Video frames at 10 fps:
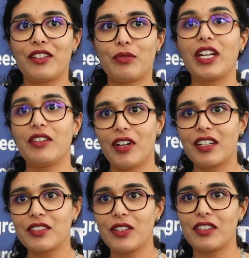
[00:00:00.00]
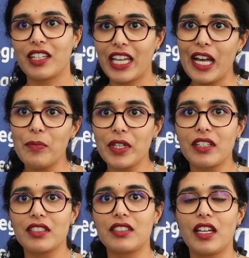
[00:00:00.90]
21. So the gap
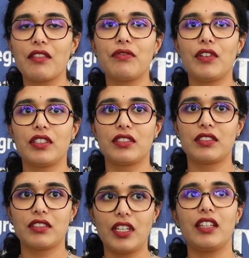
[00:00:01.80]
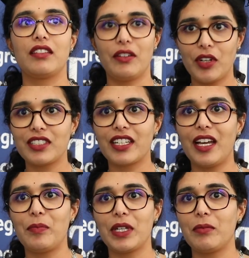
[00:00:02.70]
year itself was, there was a
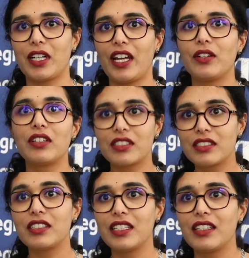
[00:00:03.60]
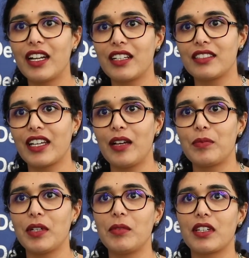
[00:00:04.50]
gap year, but I don't see that as a
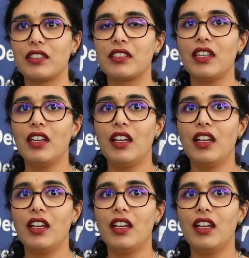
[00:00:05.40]
gap year, because